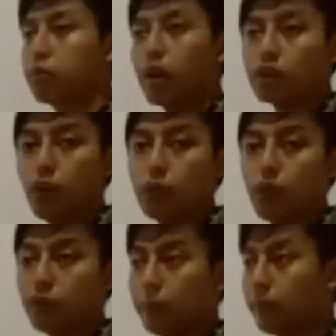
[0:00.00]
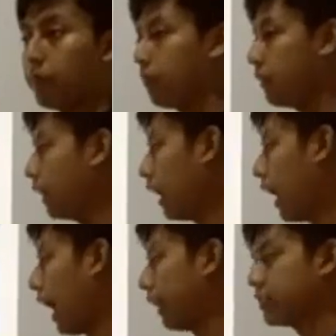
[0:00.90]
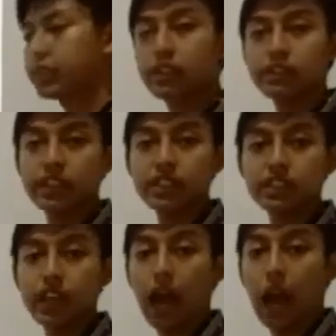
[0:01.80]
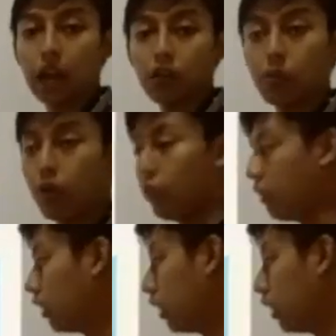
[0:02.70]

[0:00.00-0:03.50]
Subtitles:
part of morpheme. And the third is allomorph.